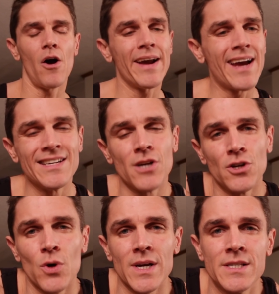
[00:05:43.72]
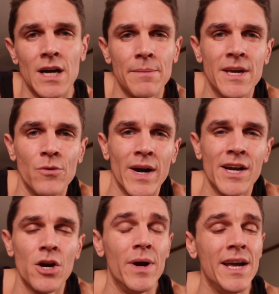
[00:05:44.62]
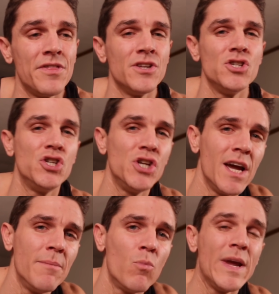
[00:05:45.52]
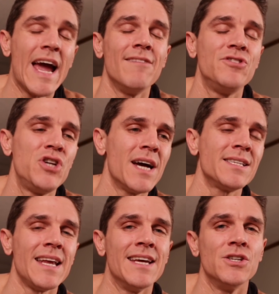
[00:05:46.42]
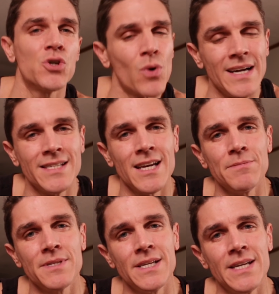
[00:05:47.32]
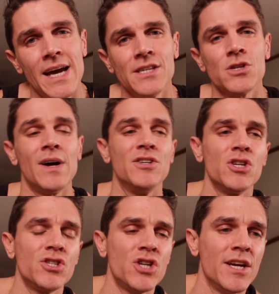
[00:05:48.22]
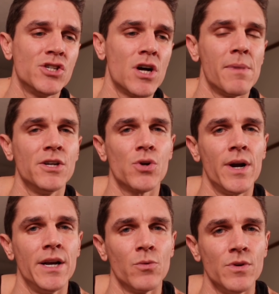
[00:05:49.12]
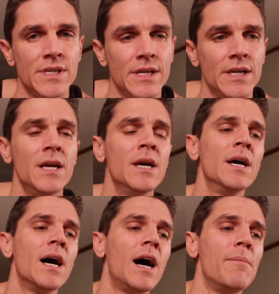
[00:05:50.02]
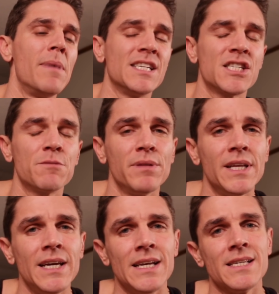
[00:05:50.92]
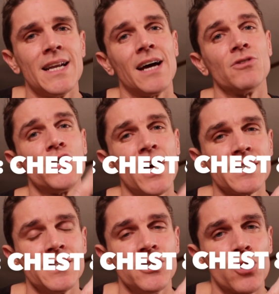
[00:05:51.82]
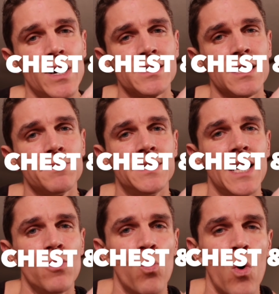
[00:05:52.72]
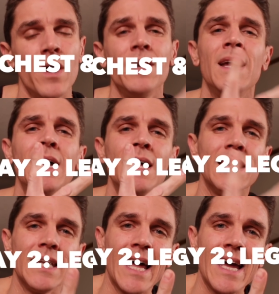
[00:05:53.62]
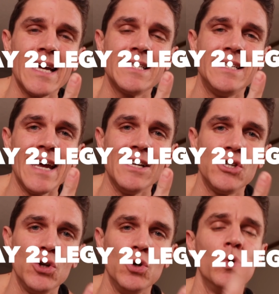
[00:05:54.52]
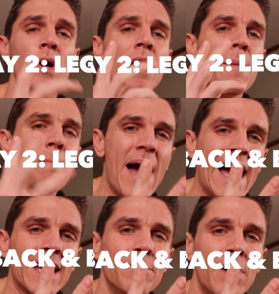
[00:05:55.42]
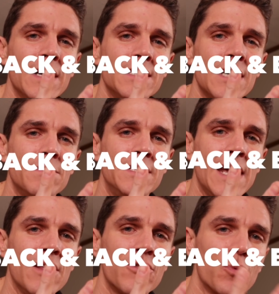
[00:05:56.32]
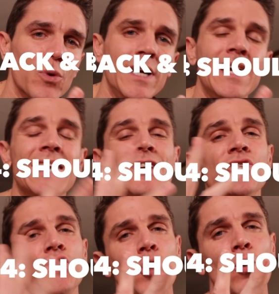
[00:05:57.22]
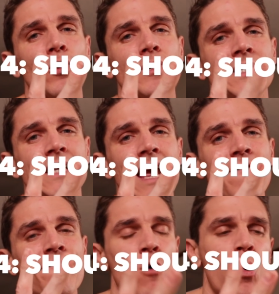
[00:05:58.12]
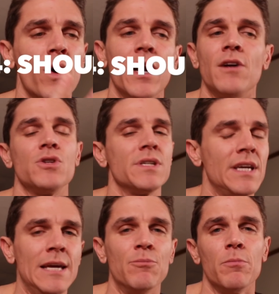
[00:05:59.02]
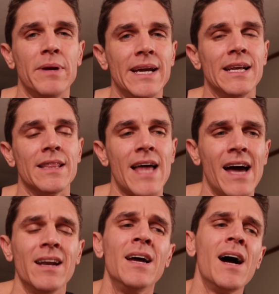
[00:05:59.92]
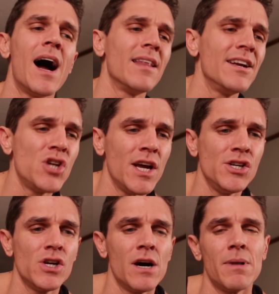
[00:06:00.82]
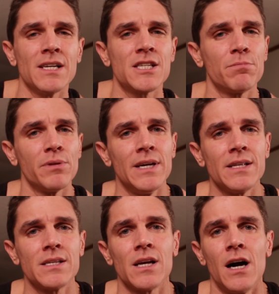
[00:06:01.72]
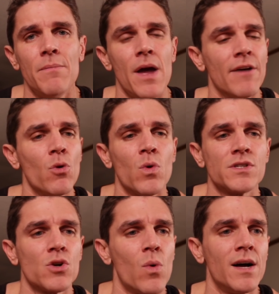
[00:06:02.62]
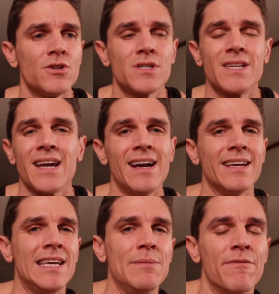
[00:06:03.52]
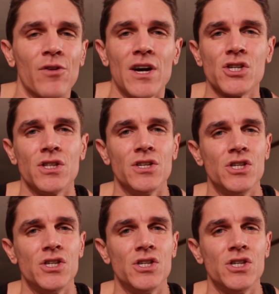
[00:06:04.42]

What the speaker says: All right, guys, all dressed up, getting ready to go hit the gym. We have chest and triceps today, so I just changed up my training routine. My split is now chest and triceps day 1, legs day 2, back and biceps day 3, and then shoulders day 4, and I'll just keep repeating that. I like changing up my splits every once in a while just to kind of keep fresh in